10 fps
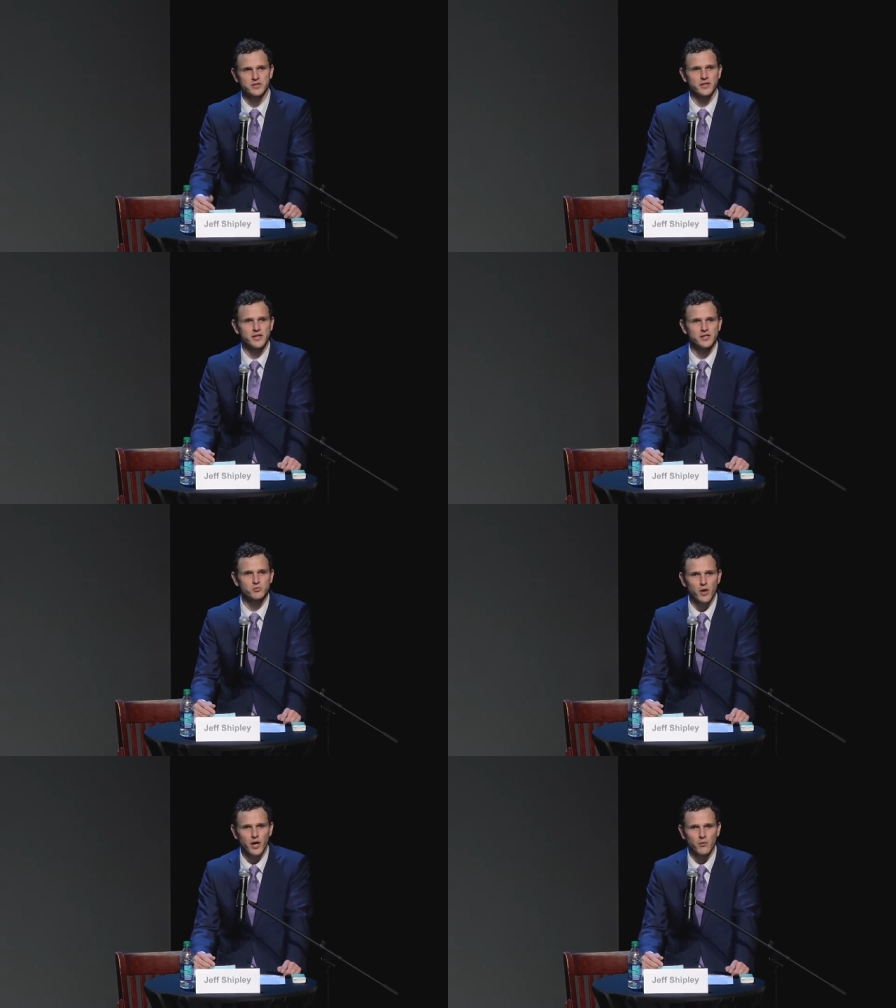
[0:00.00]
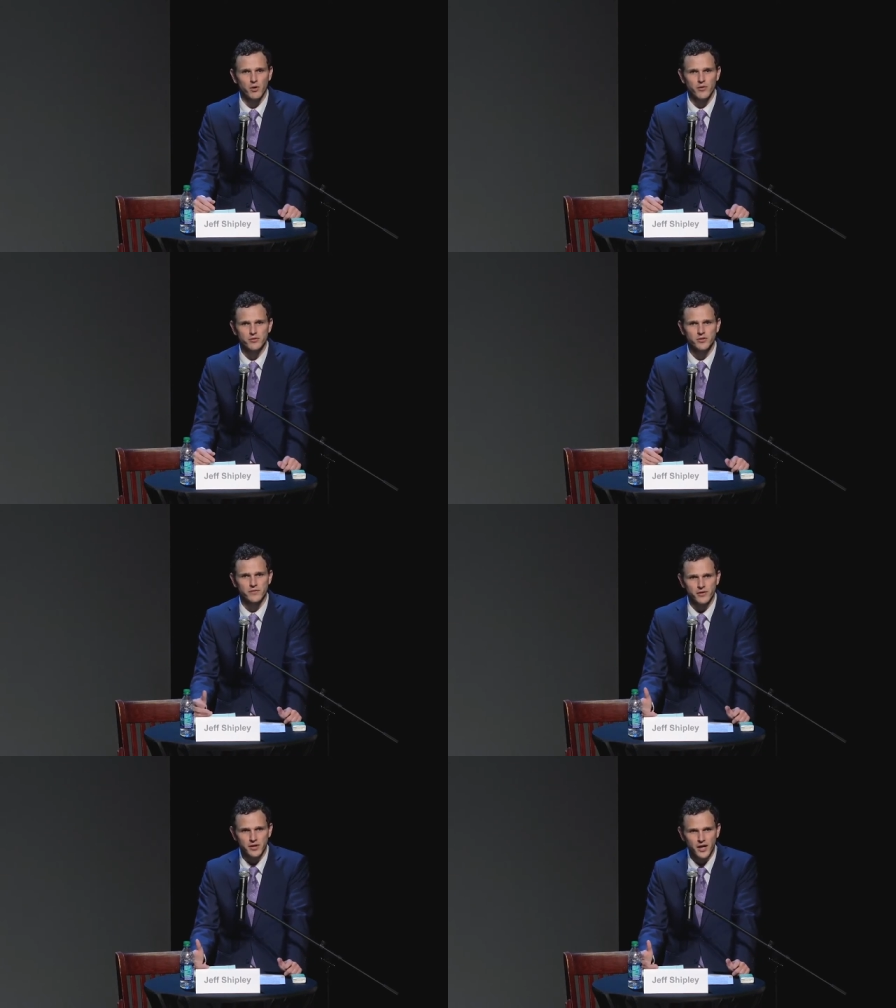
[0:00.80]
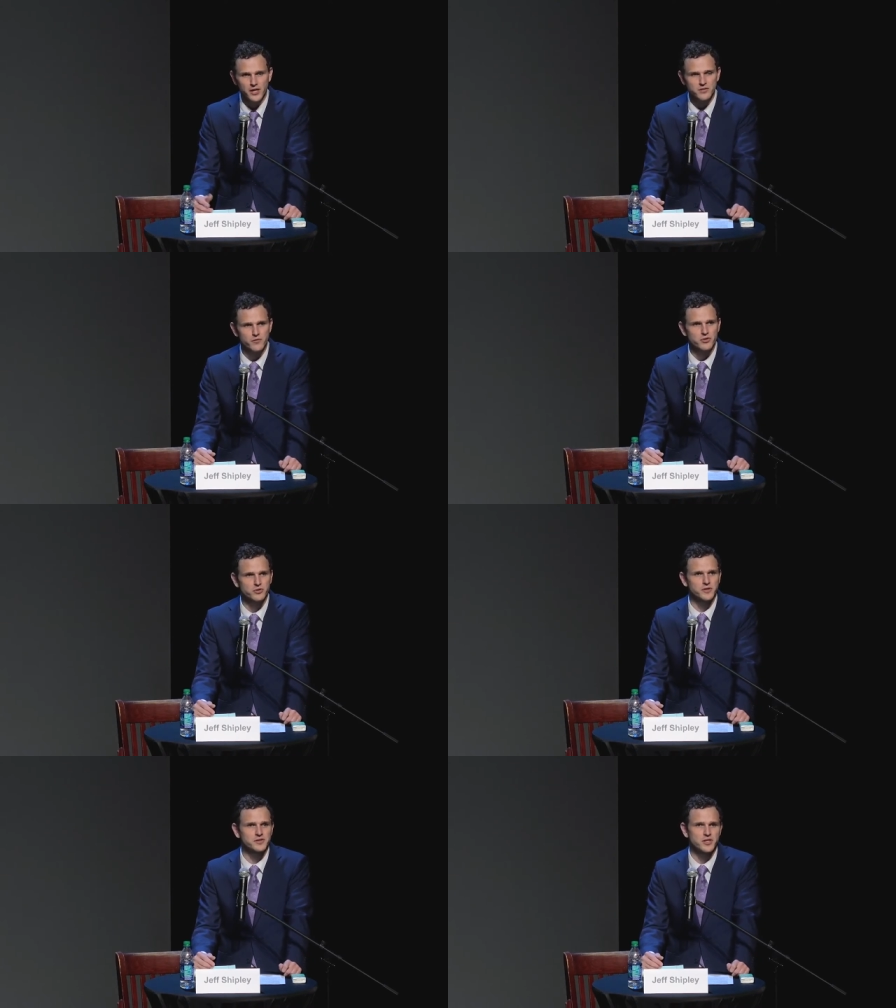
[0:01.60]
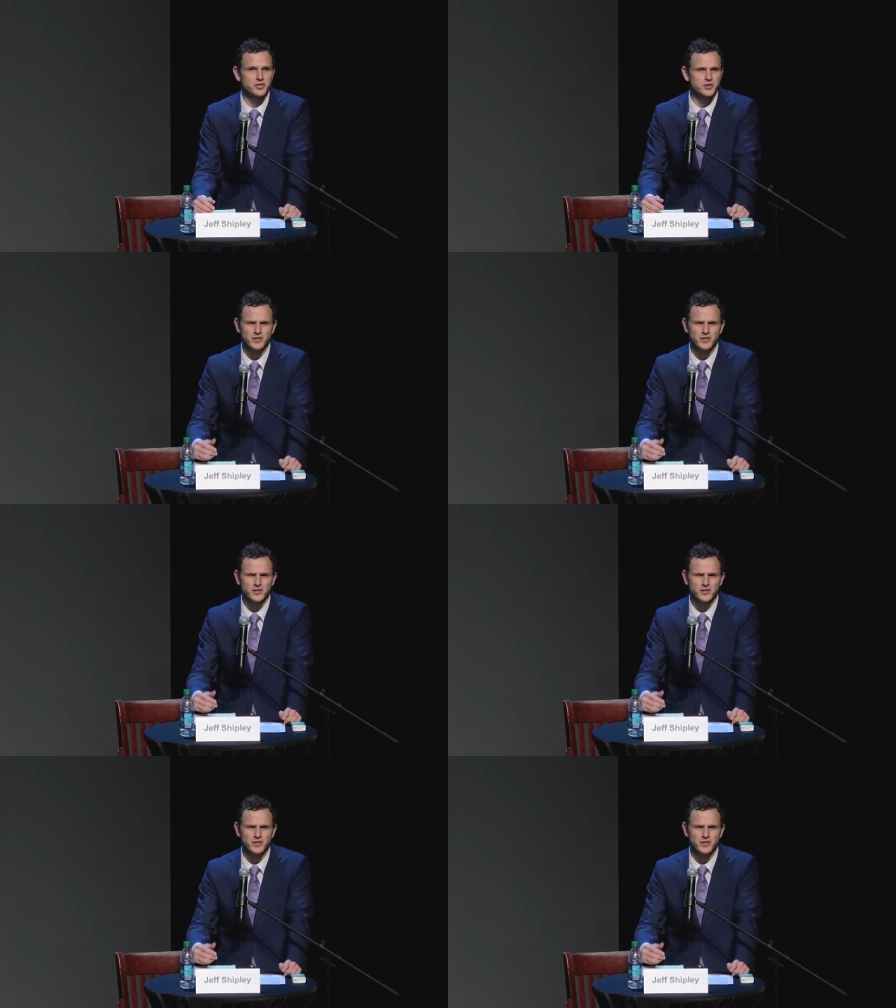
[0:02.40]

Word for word: recently as well, where there's a very controversial decision.